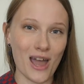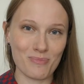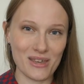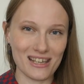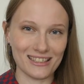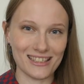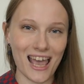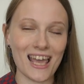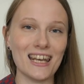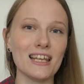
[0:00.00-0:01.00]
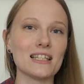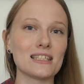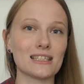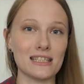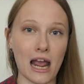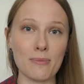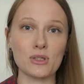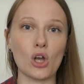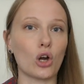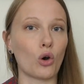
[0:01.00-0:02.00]
that being said,
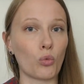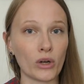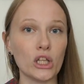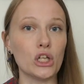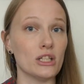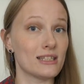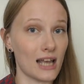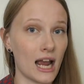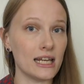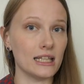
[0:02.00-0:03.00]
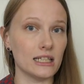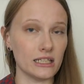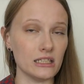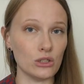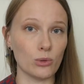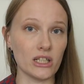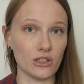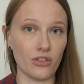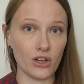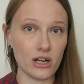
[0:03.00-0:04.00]
snaps are a really good sign in the 1920s
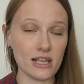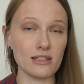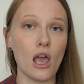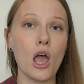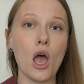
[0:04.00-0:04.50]
and 30s,